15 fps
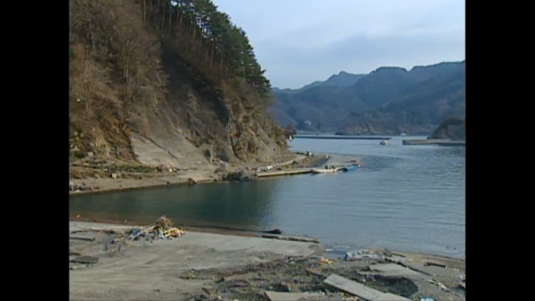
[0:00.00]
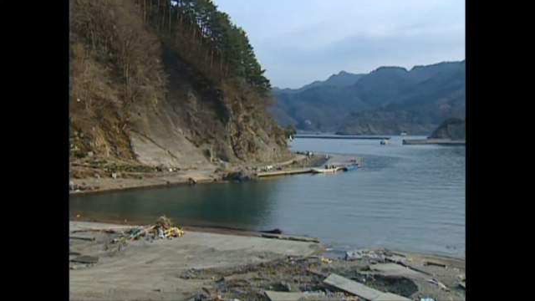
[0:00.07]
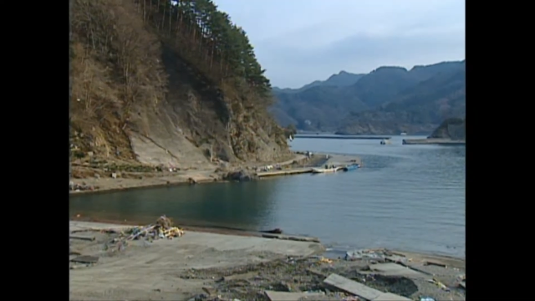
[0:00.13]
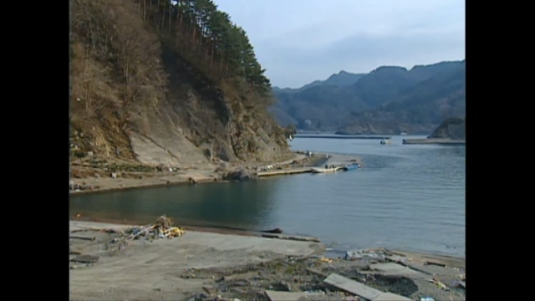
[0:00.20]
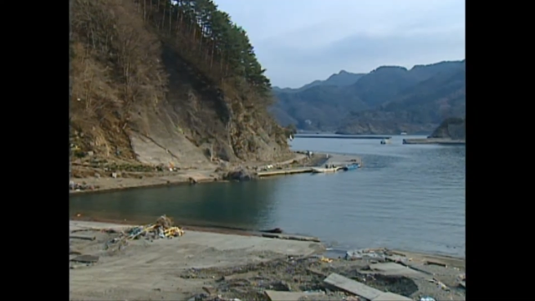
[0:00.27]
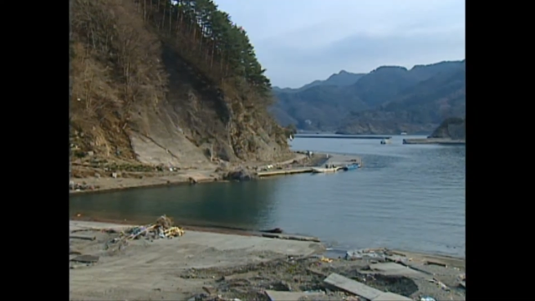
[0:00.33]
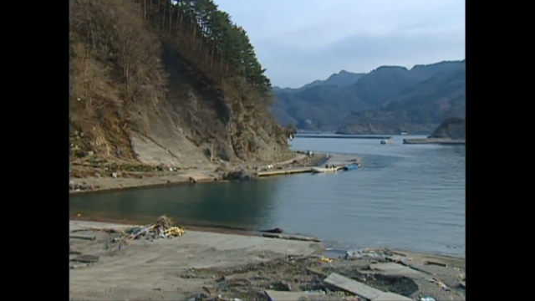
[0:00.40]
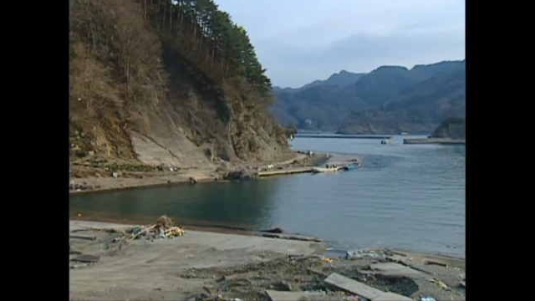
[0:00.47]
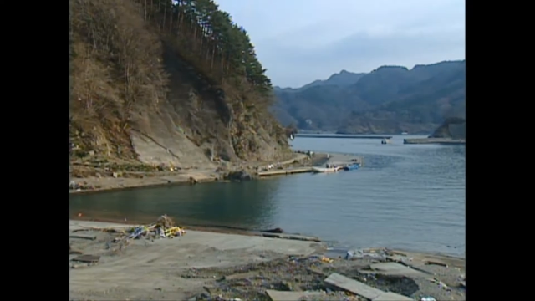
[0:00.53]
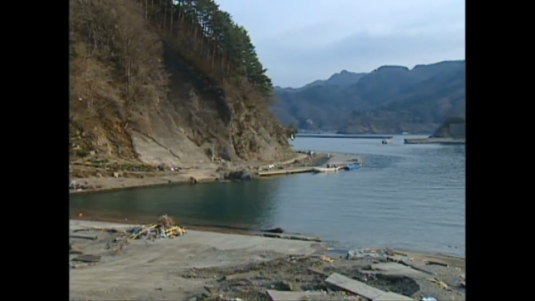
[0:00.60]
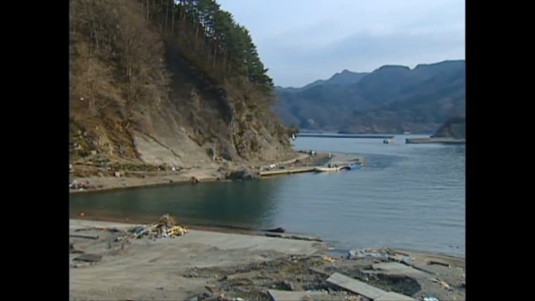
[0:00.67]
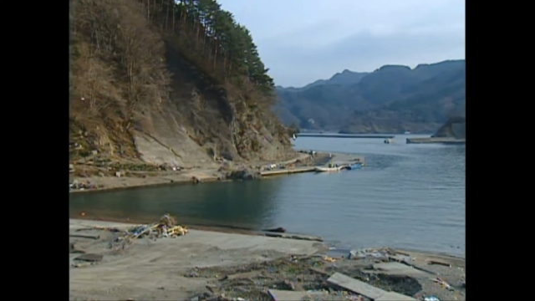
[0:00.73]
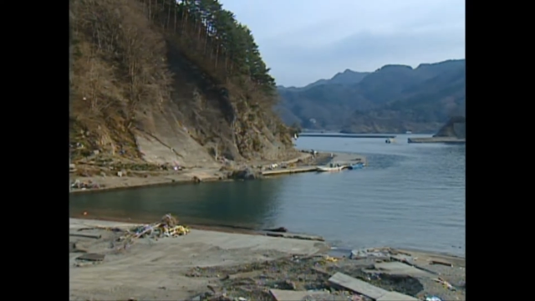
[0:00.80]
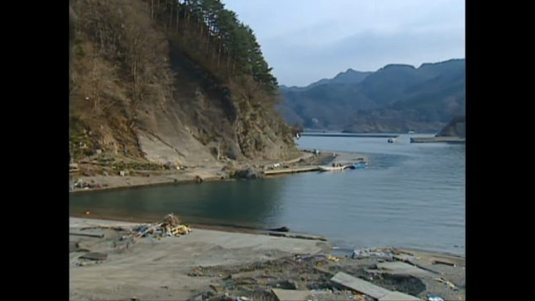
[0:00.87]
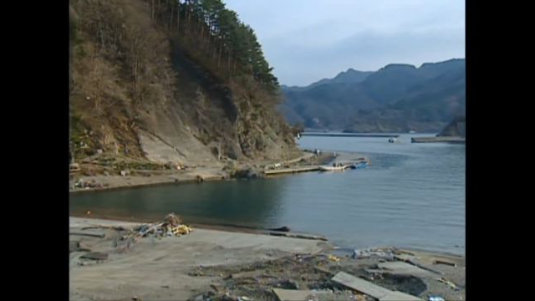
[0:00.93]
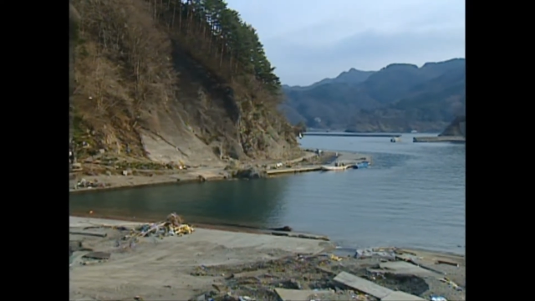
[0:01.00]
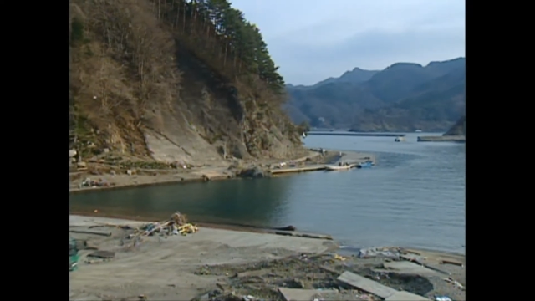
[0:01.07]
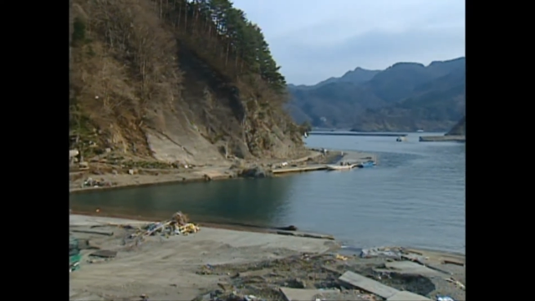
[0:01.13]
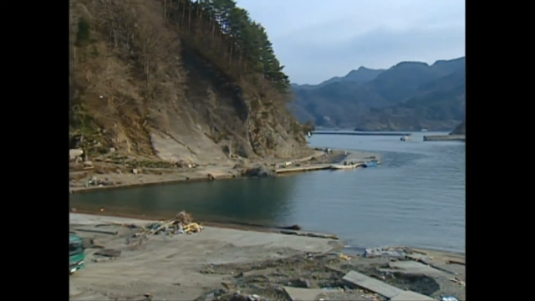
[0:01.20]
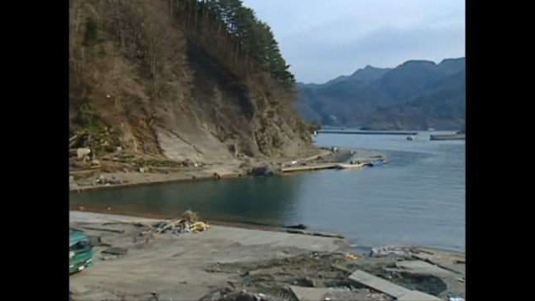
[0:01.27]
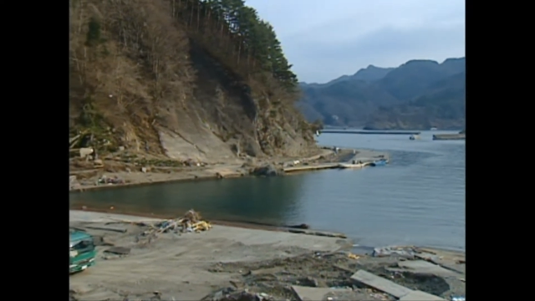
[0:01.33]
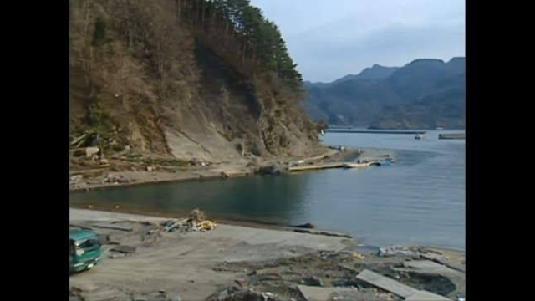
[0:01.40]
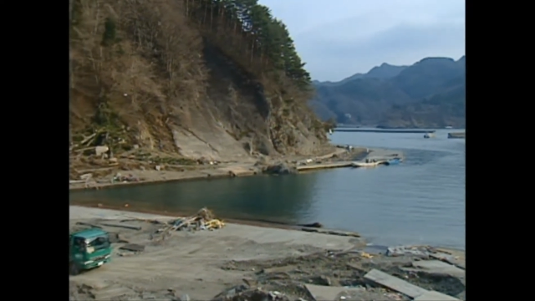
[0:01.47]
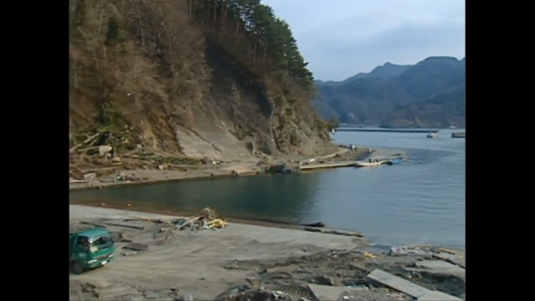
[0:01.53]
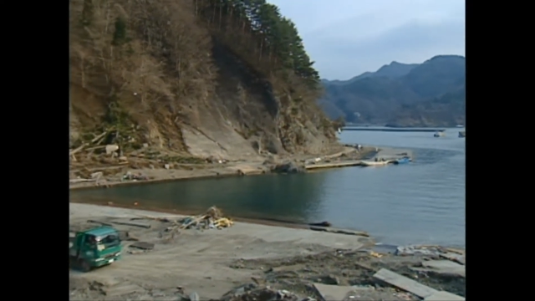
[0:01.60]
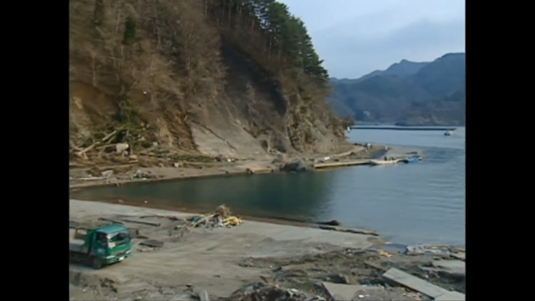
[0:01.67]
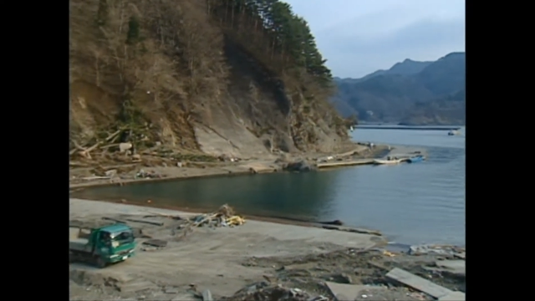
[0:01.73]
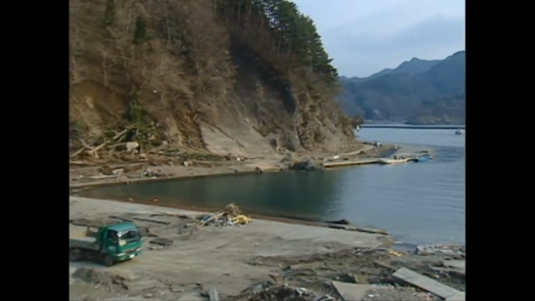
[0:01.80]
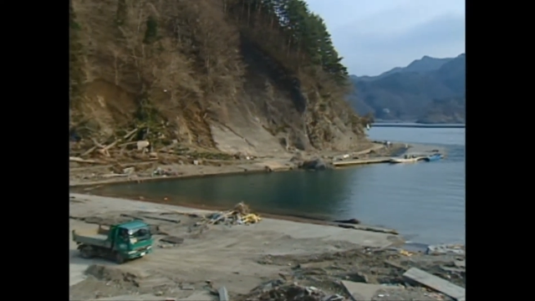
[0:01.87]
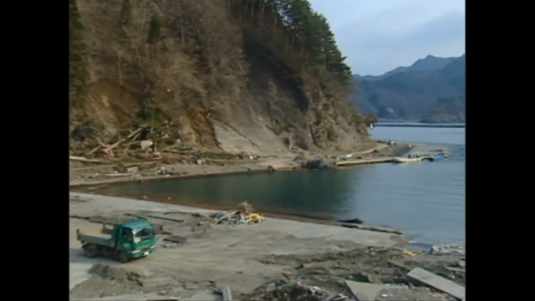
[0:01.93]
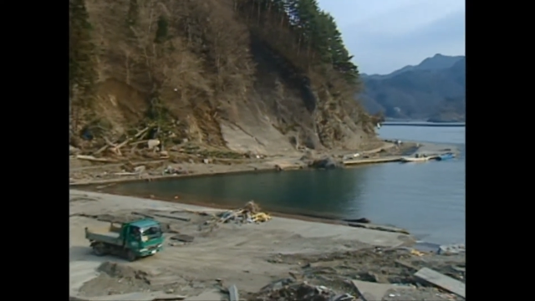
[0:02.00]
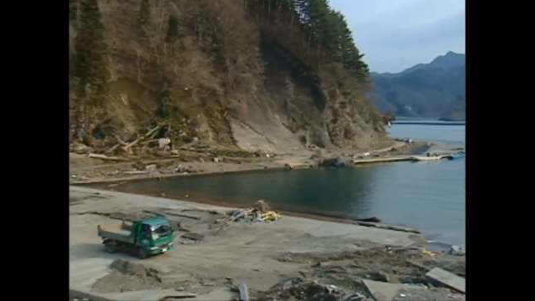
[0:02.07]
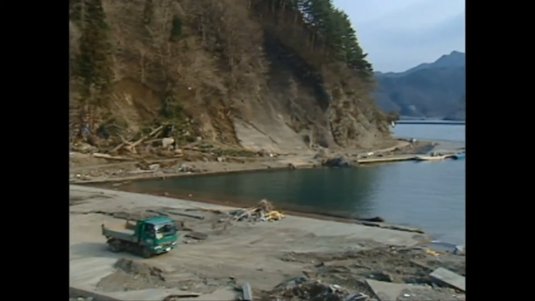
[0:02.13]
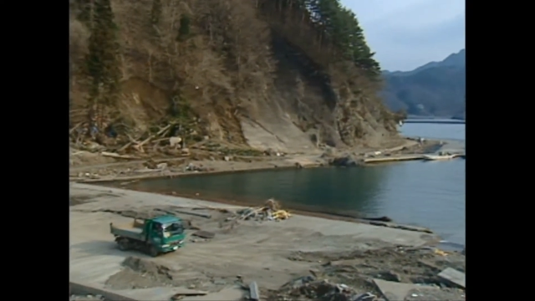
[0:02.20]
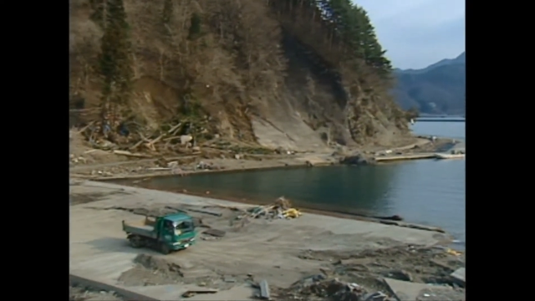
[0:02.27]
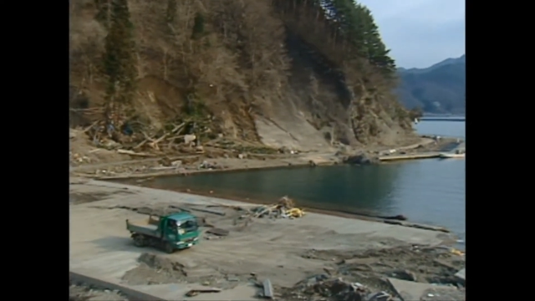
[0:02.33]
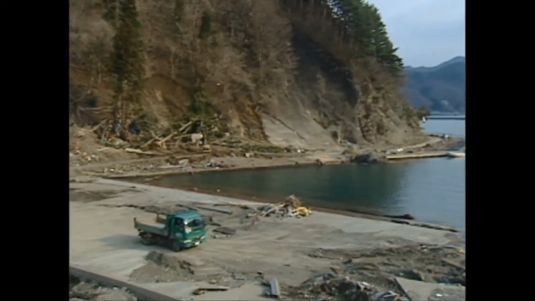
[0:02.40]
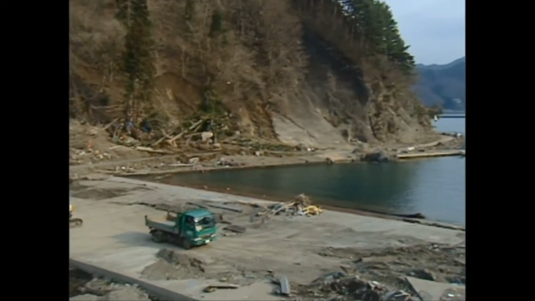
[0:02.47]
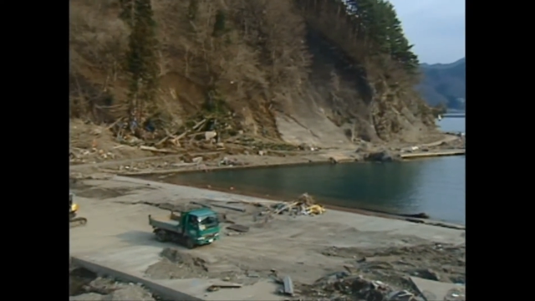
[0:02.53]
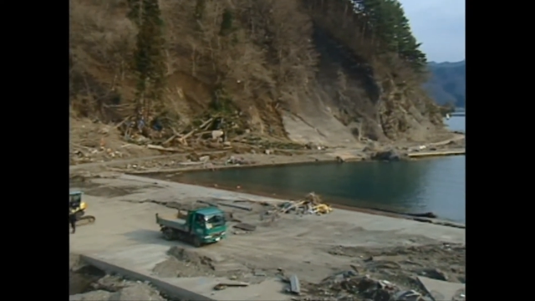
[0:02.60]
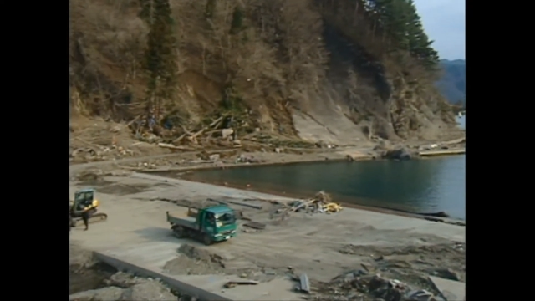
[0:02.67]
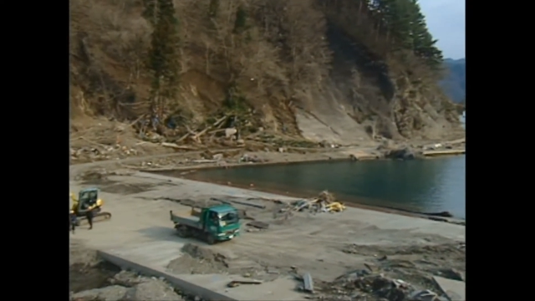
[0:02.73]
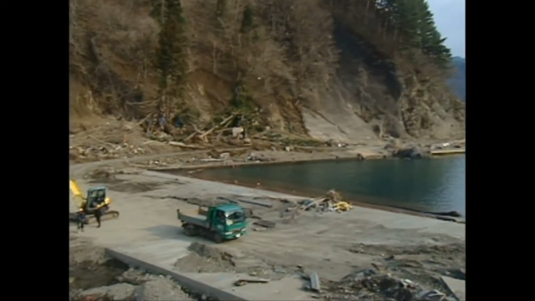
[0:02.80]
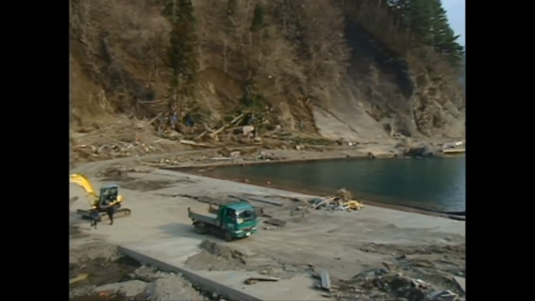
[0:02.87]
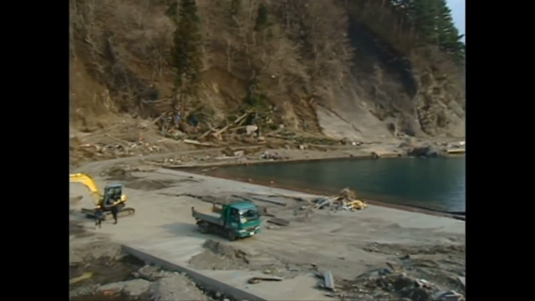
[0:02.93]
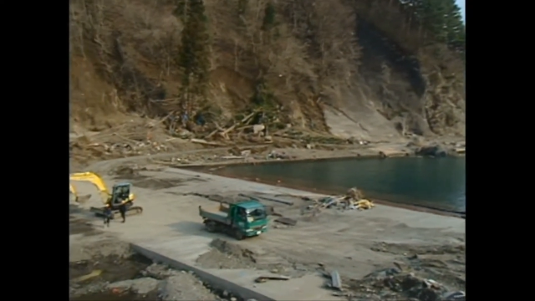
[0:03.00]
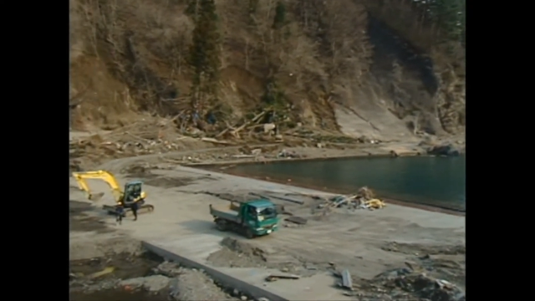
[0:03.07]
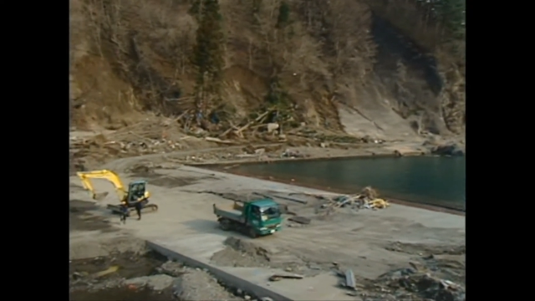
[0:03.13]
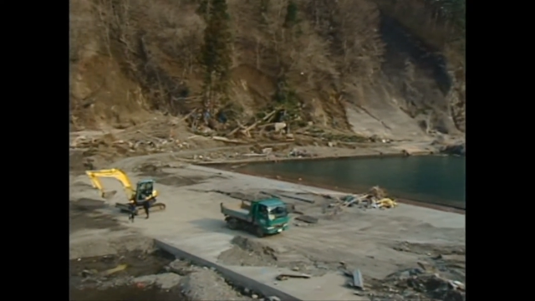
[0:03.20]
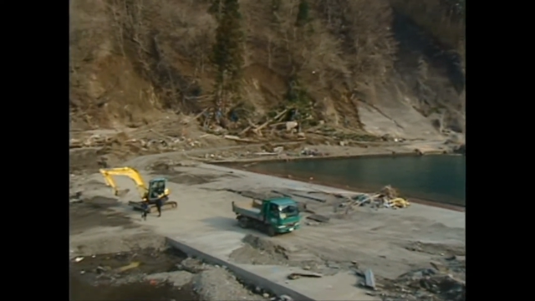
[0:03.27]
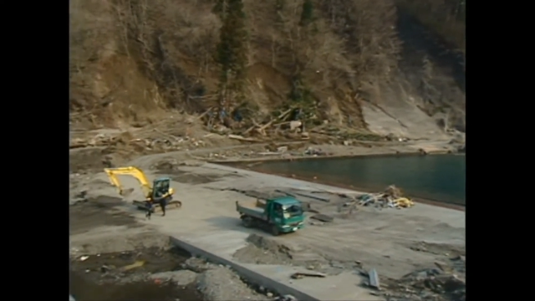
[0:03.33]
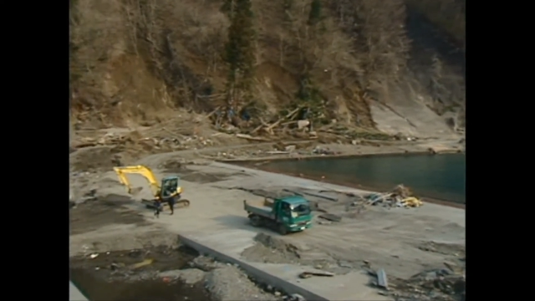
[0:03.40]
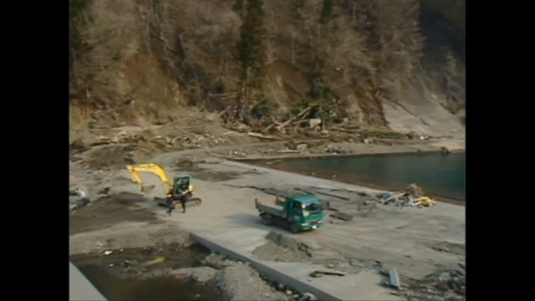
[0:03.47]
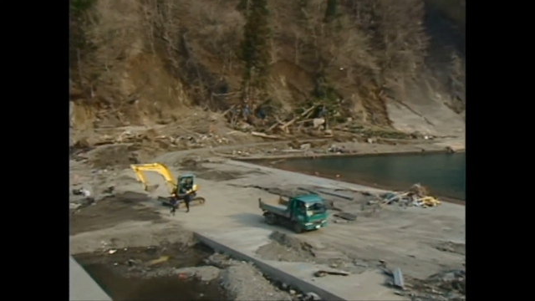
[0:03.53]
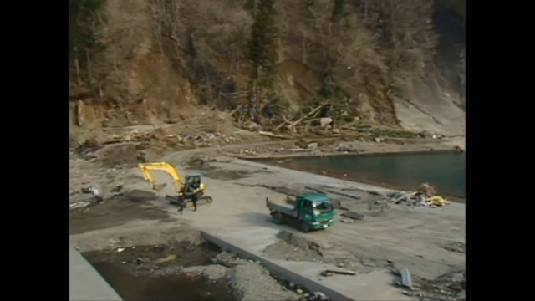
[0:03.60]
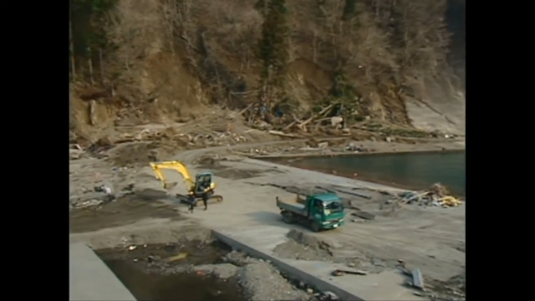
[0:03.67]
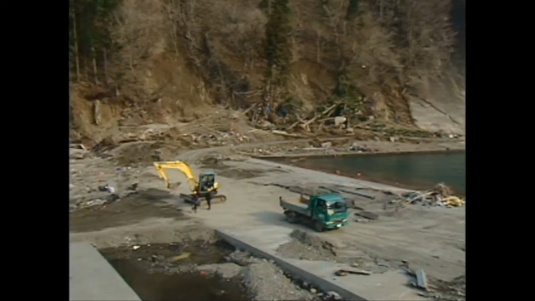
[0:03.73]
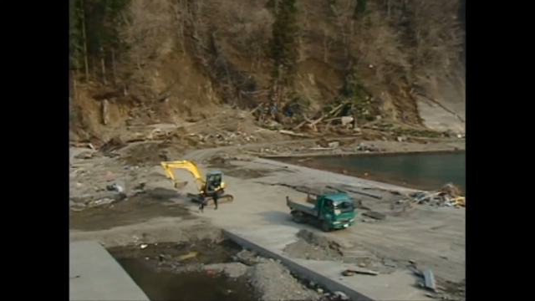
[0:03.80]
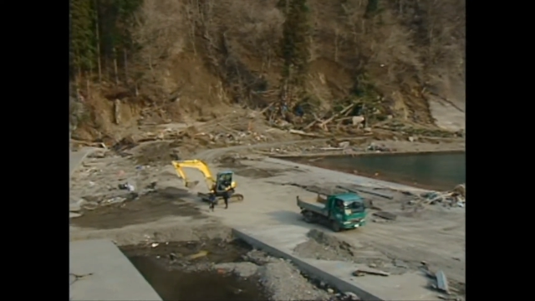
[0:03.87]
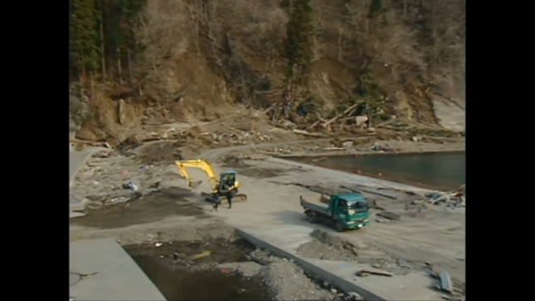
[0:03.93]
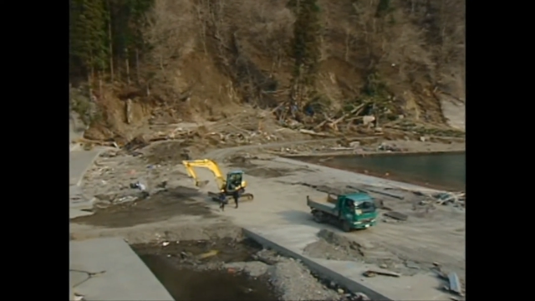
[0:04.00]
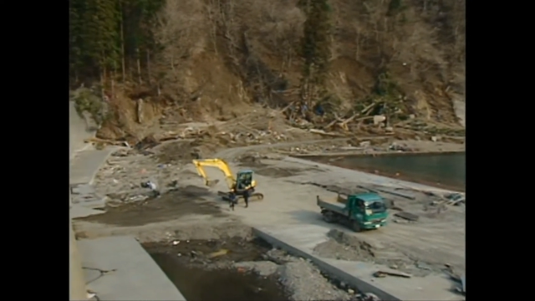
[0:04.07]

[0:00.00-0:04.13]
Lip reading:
Nobody's mouth can be seen.